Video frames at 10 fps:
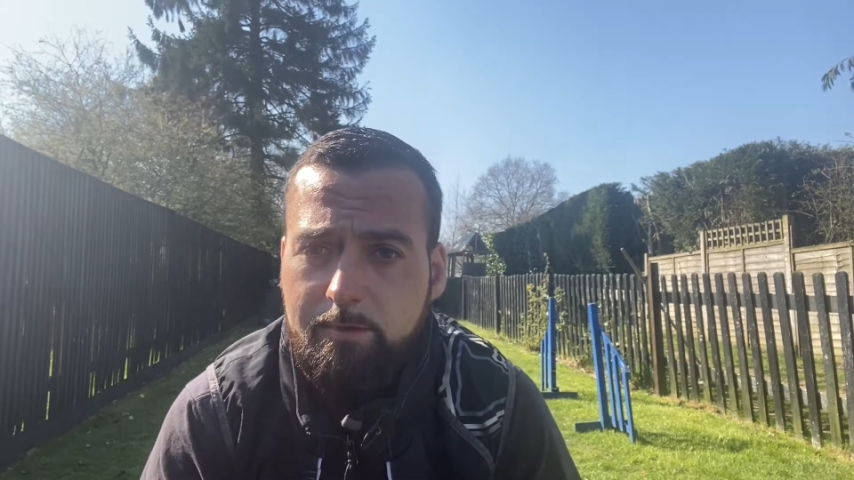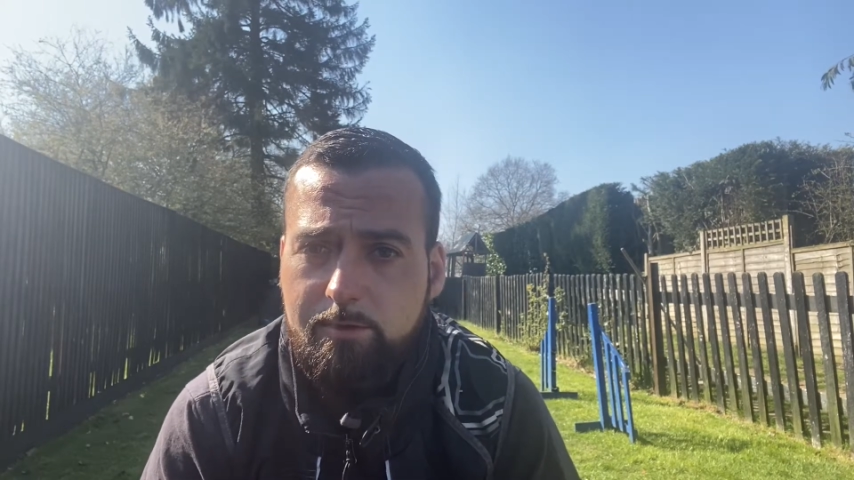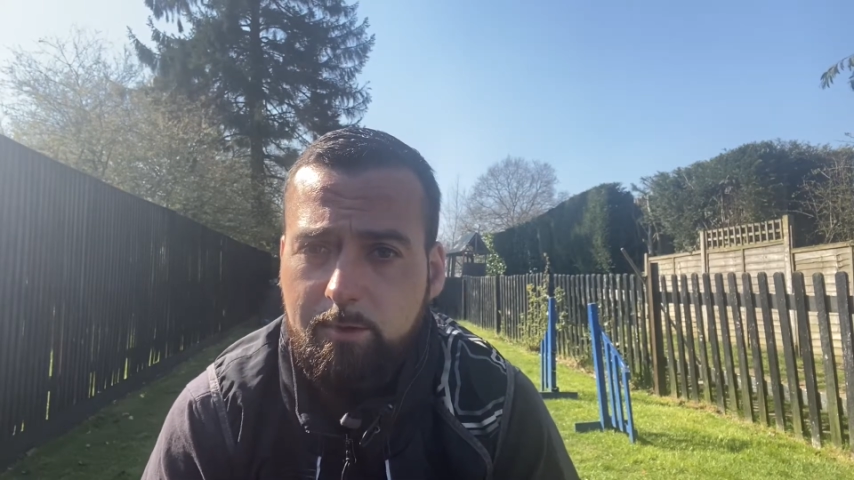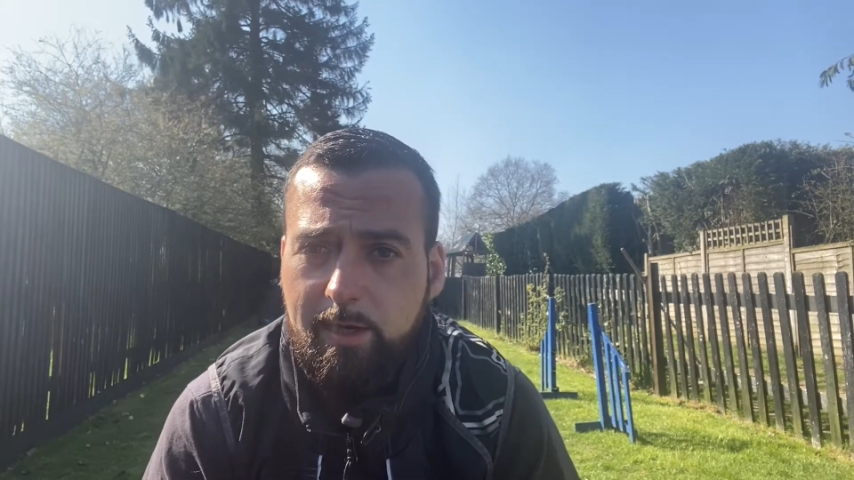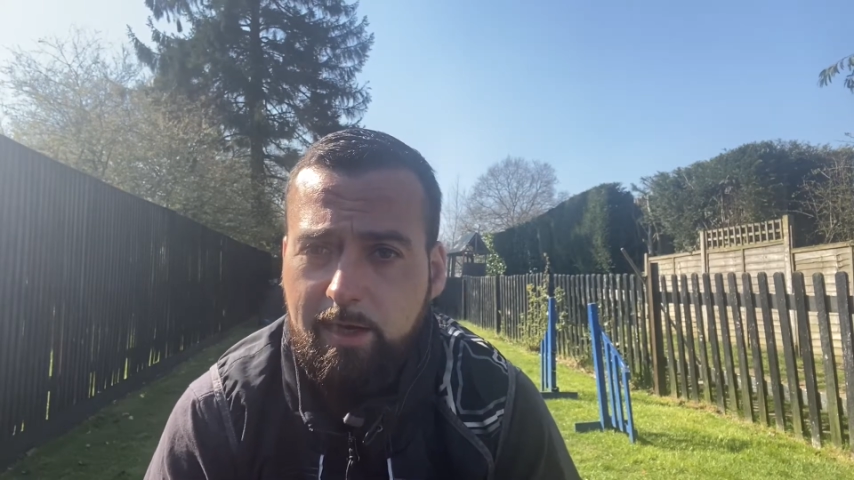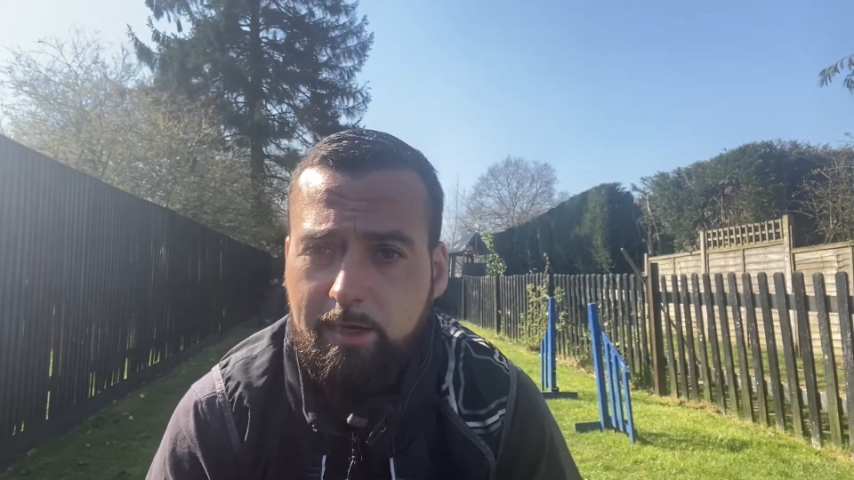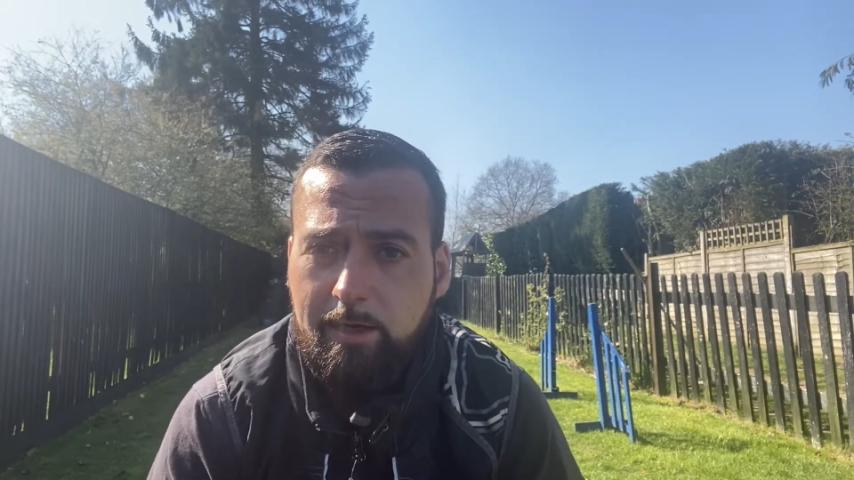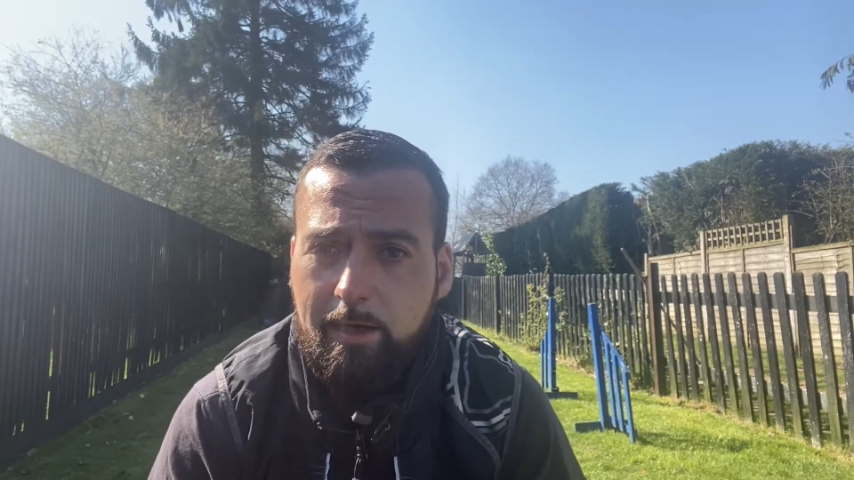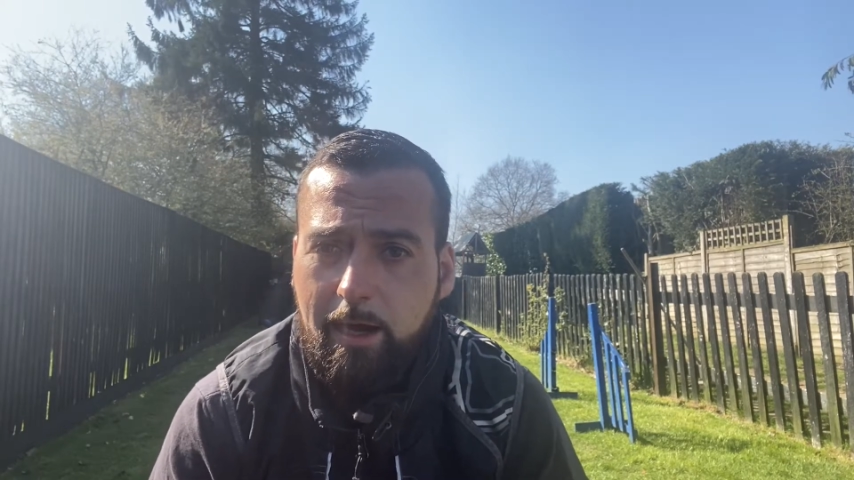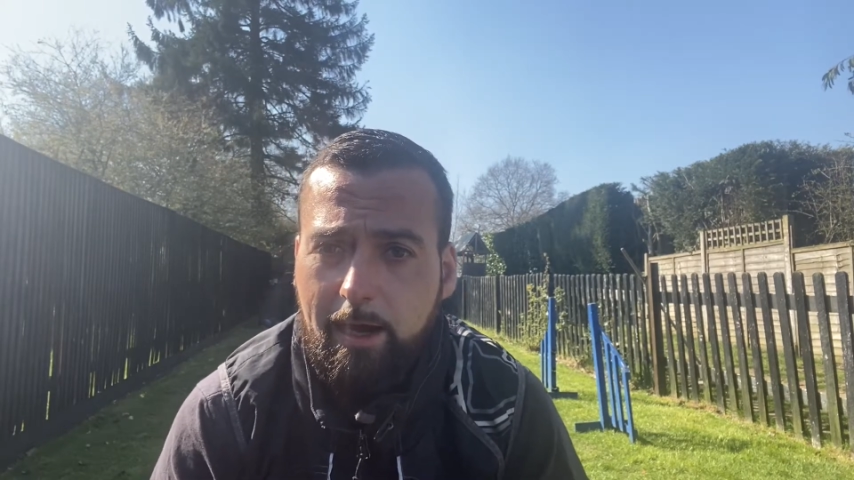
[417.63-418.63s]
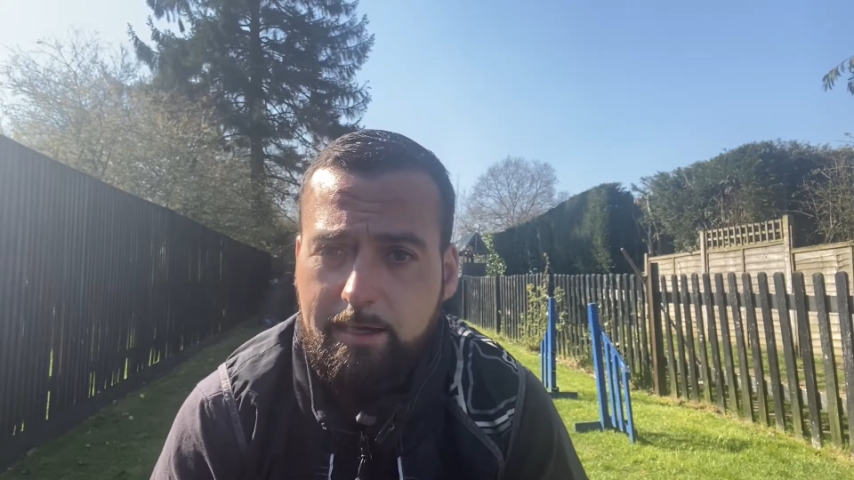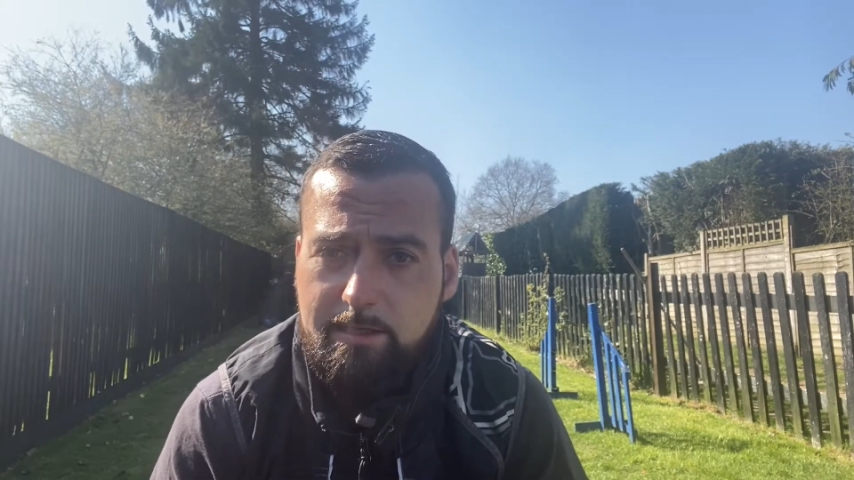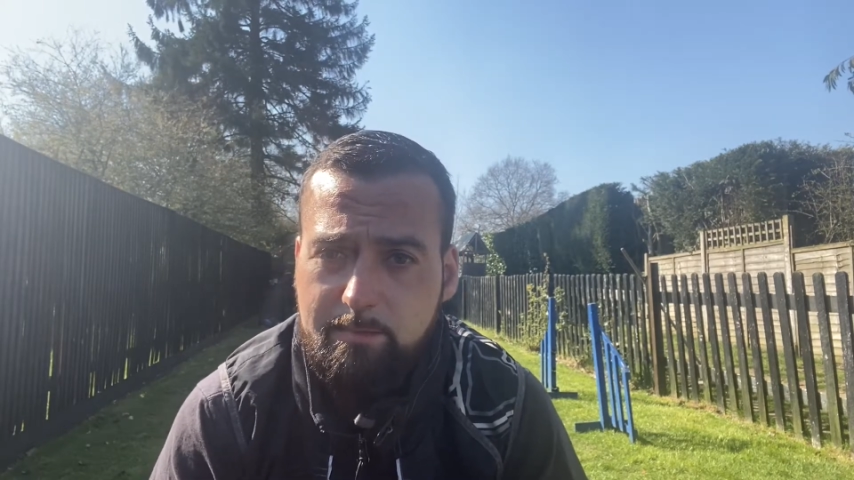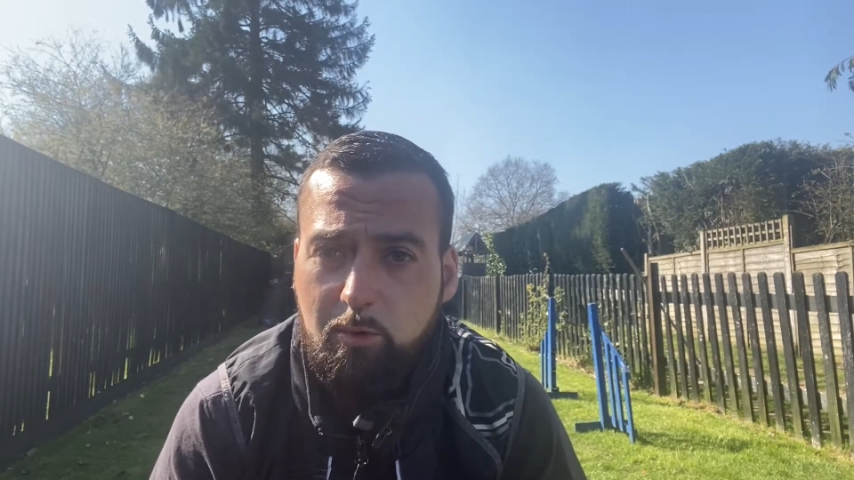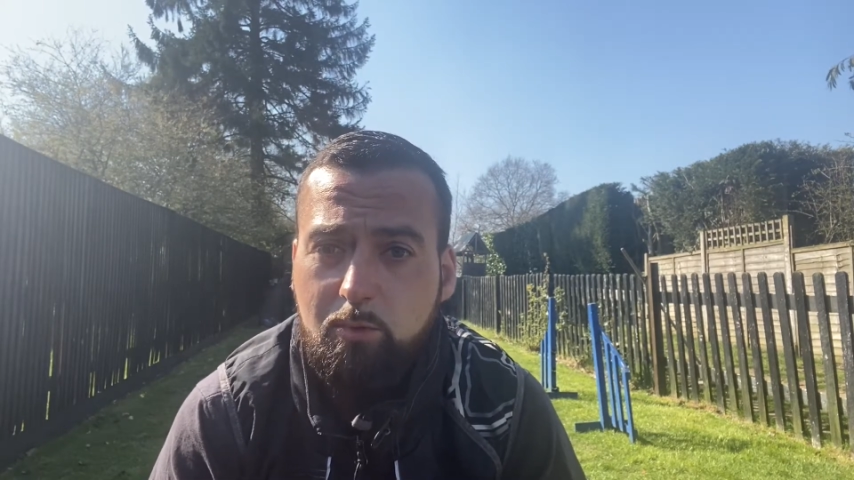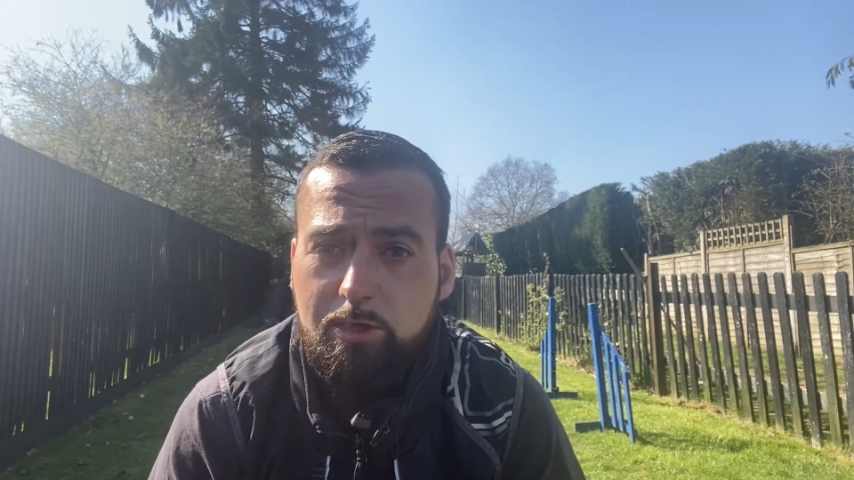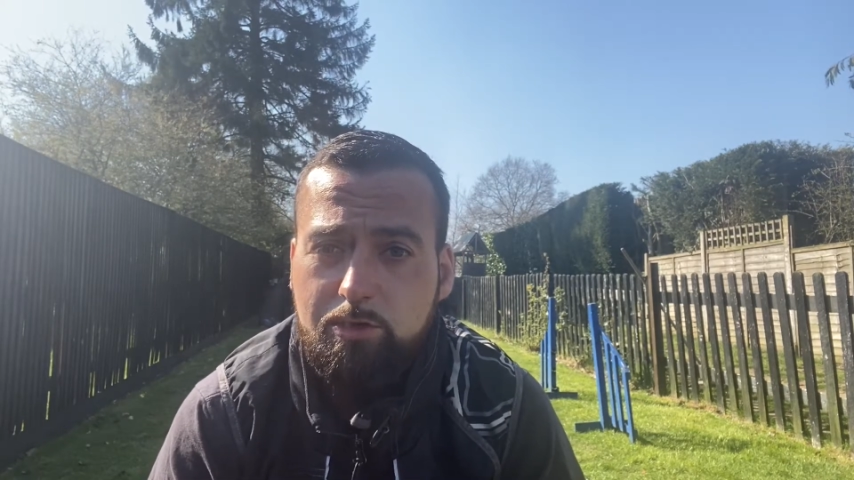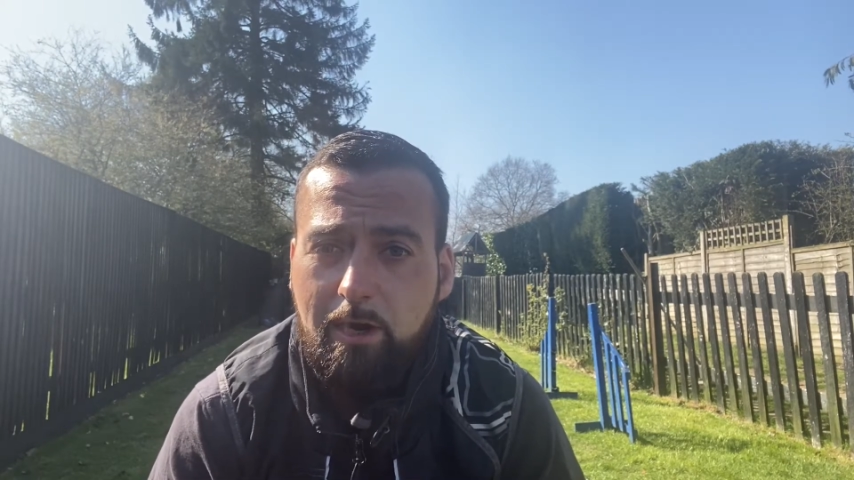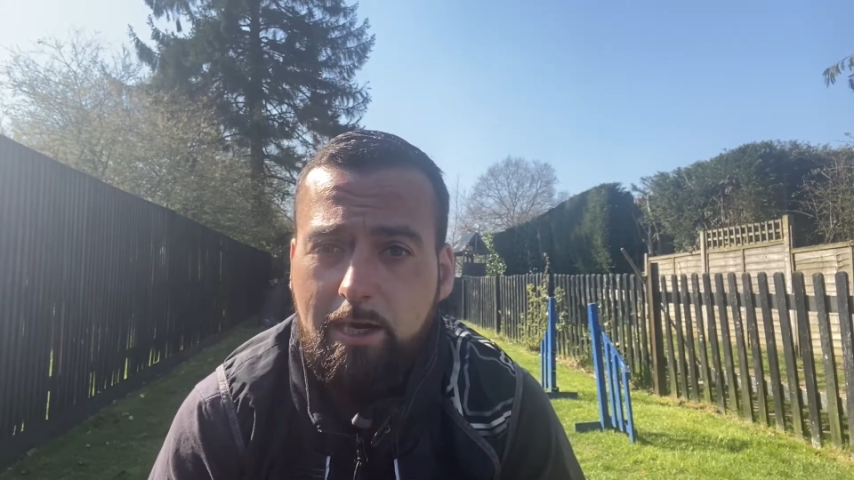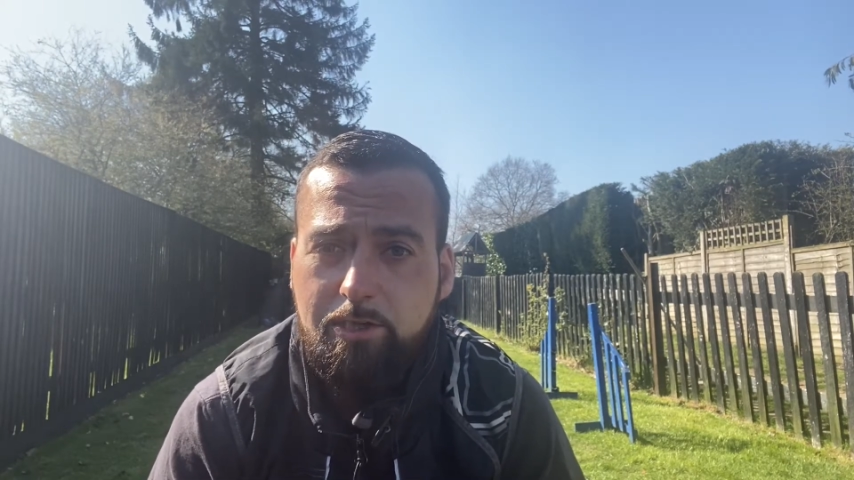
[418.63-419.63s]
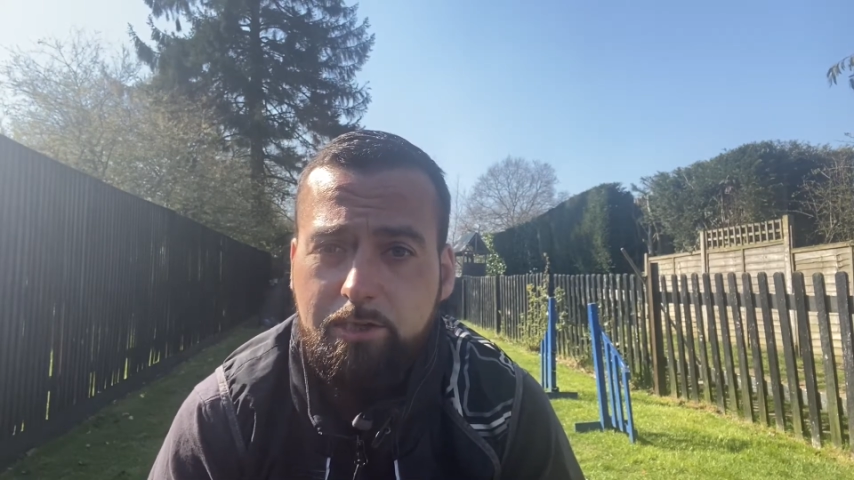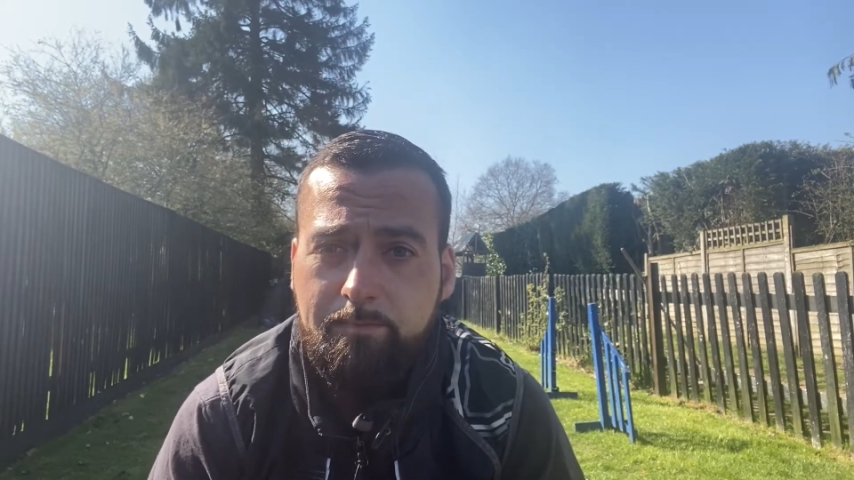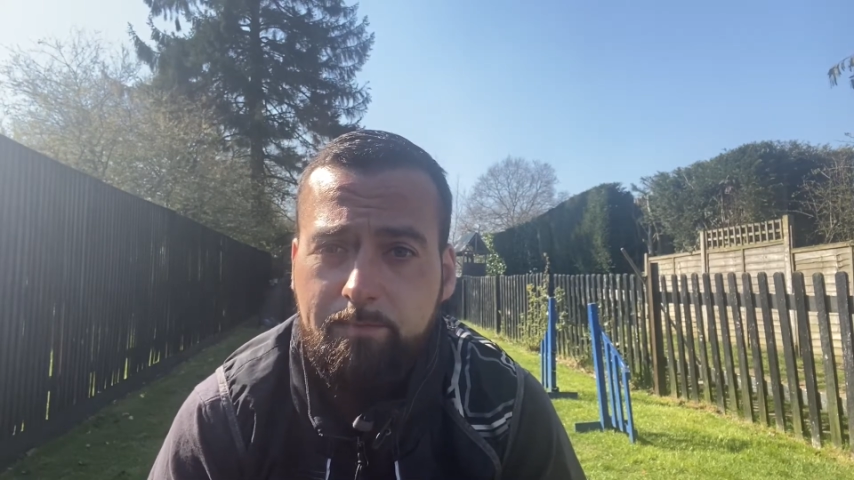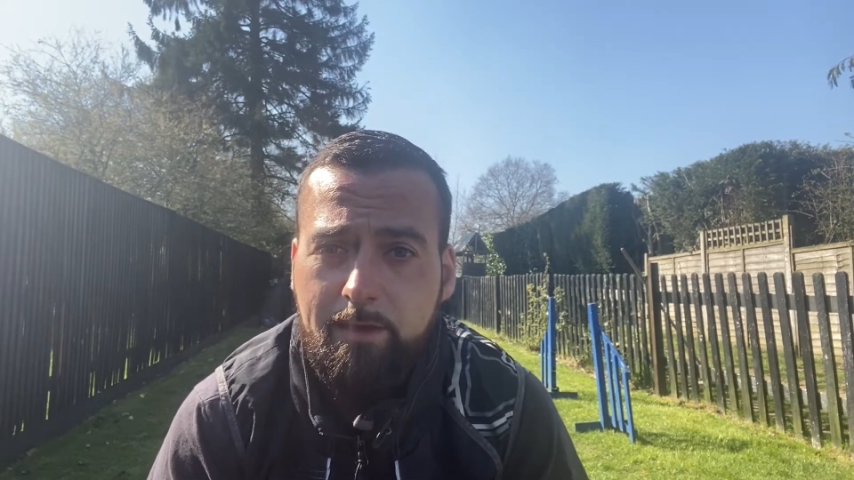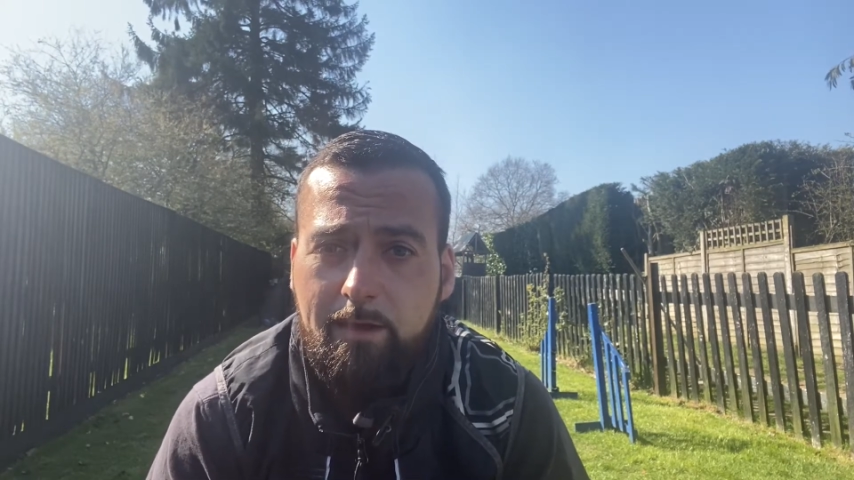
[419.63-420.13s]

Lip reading: doing a small distraction.